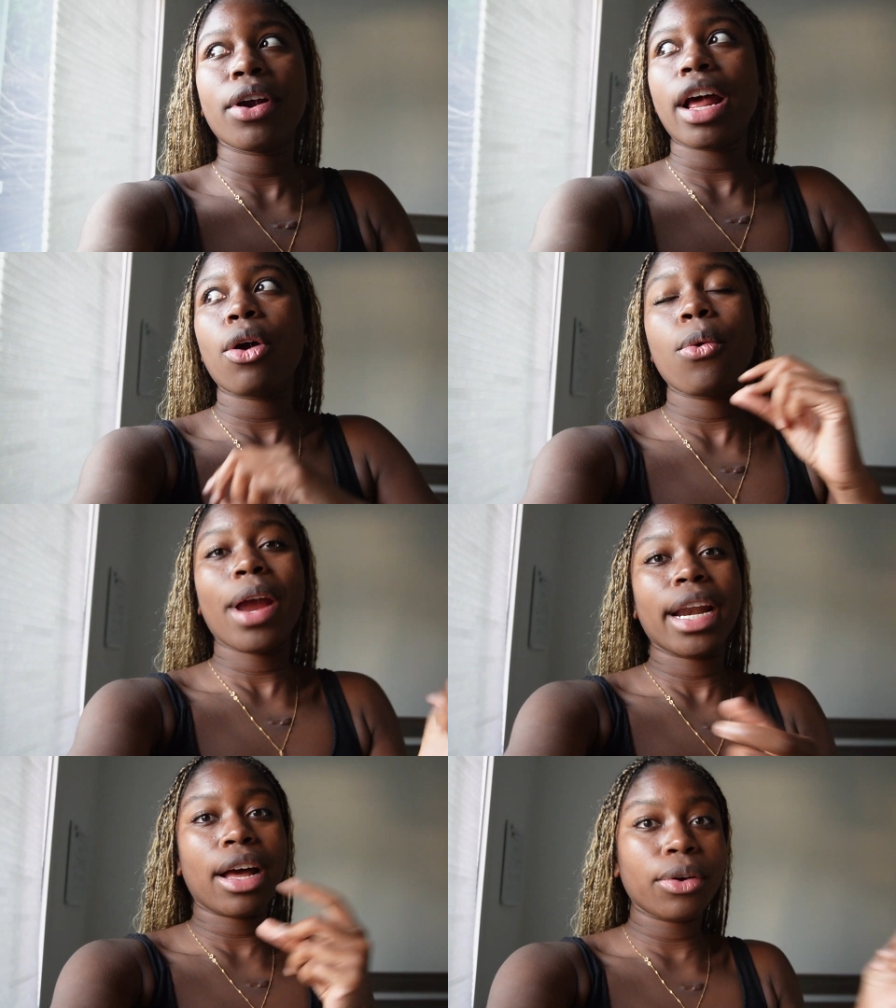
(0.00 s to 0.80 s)
it out
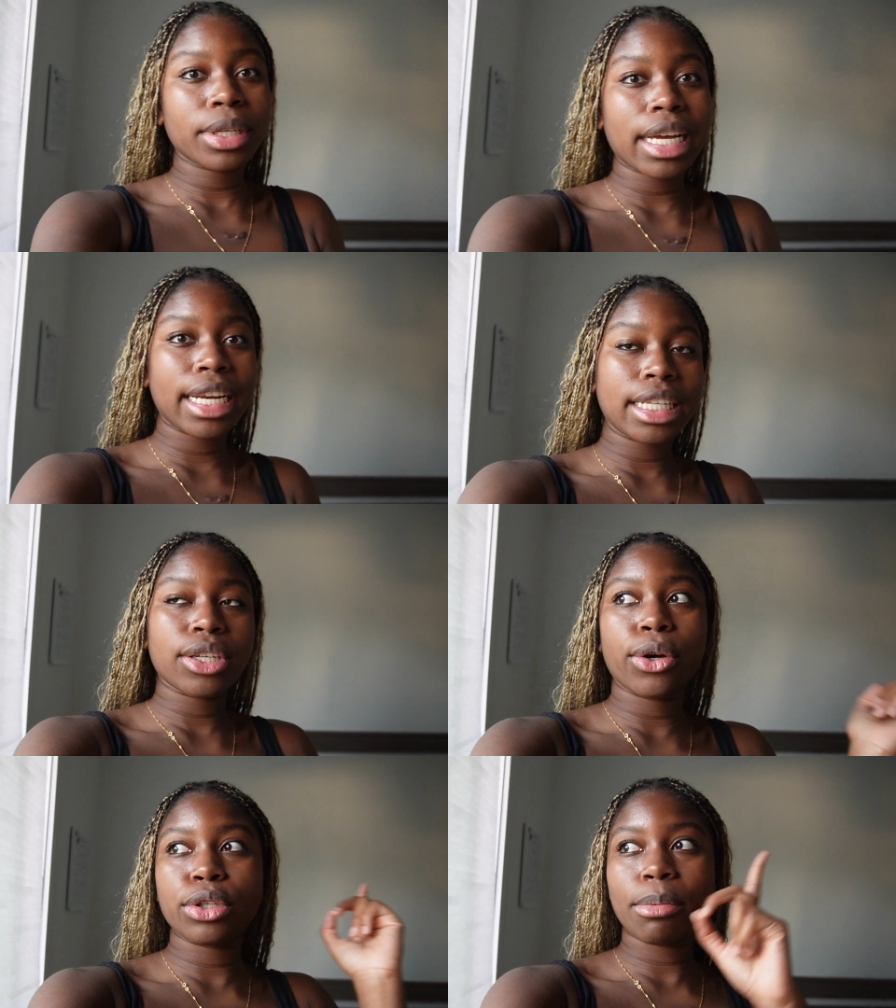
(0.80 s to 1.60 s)
right now because I need
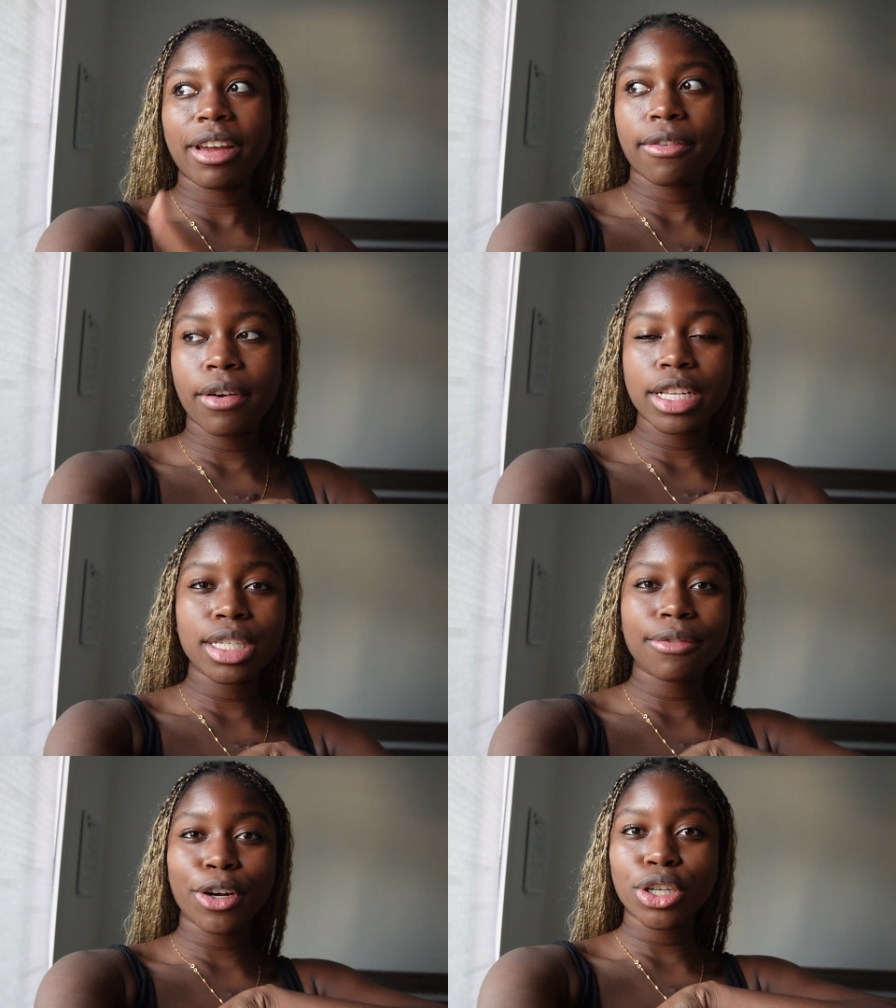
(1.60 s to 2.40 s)
to go to my
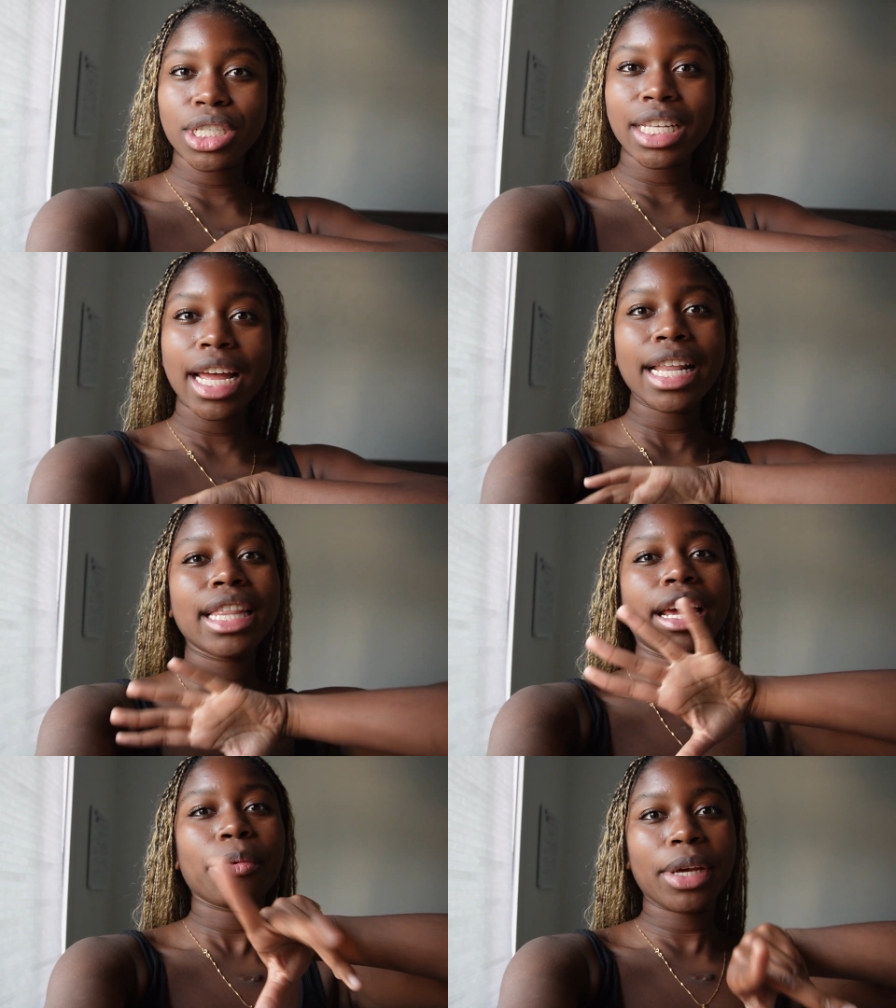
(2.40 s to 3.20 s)
friends first, and
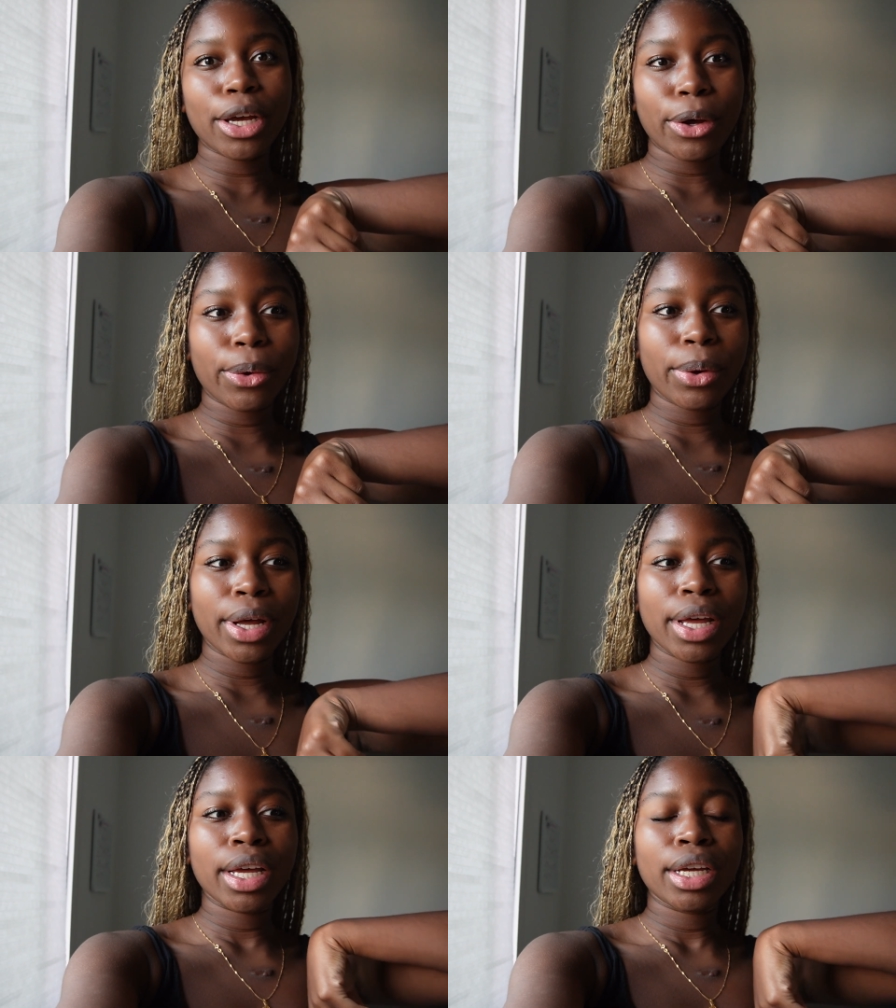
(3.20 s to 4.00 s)
then we go
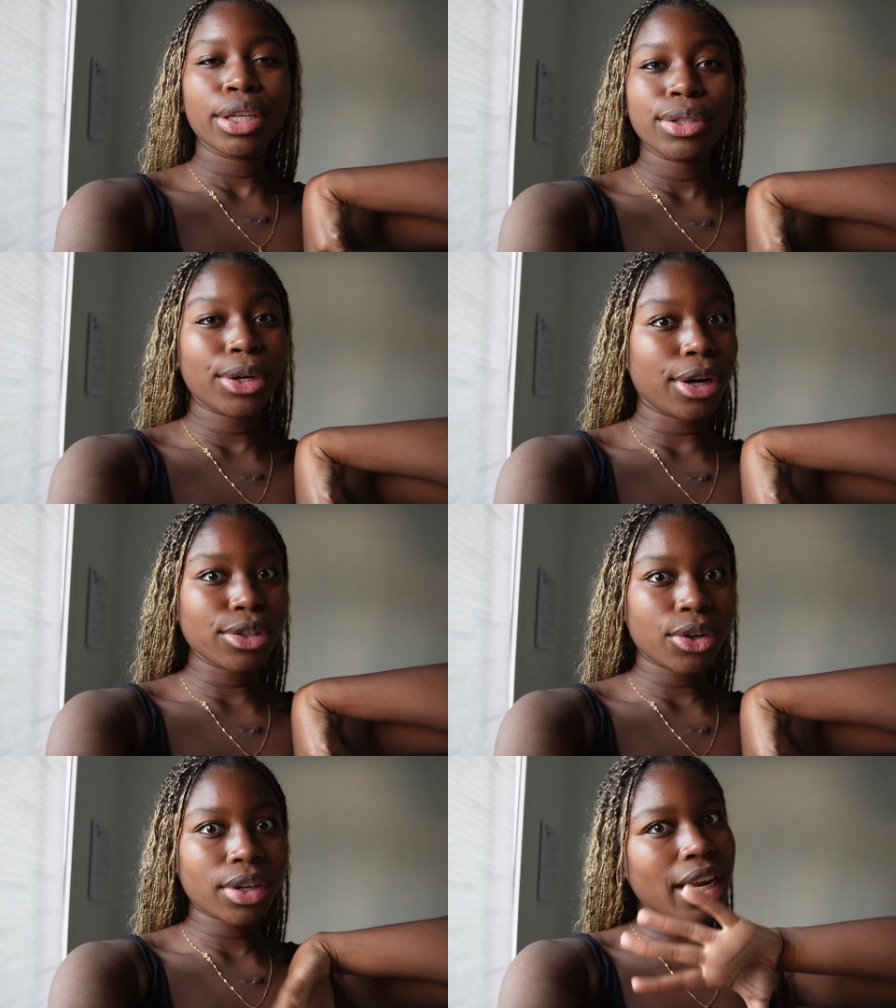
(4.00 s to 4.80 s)
to the
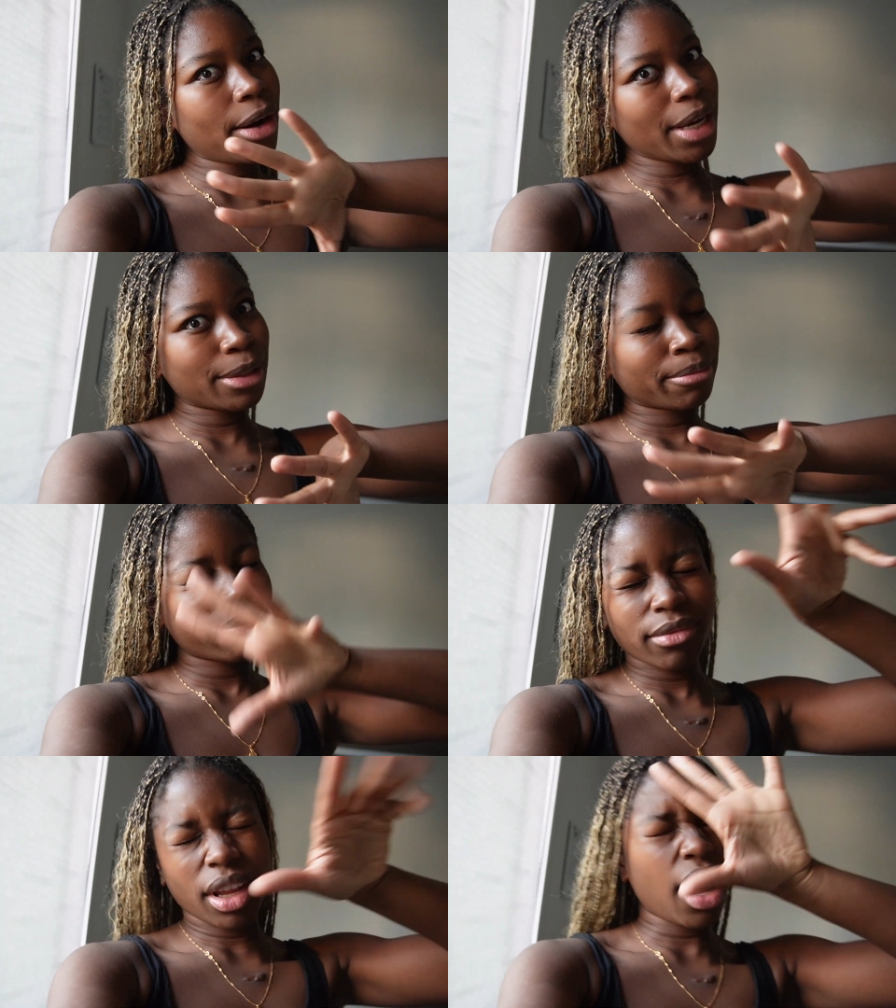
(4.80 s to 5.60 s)
concert. Anyways,
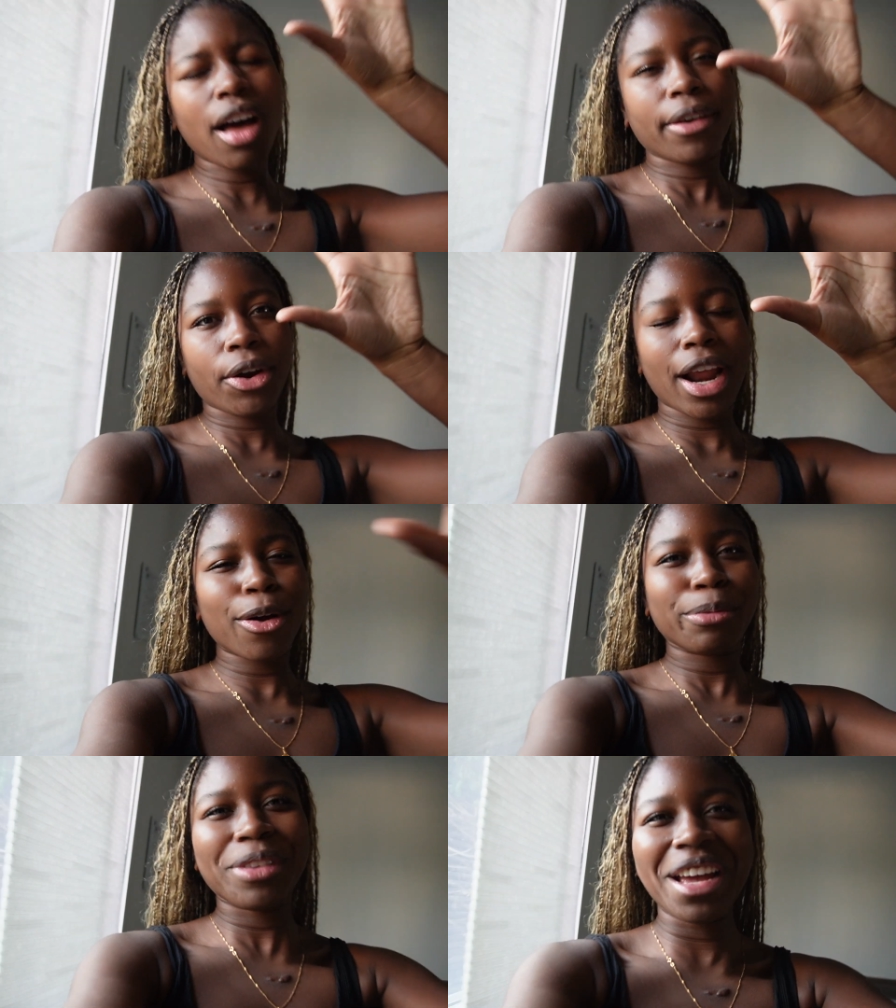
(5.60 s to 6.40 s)
I'll figure it out.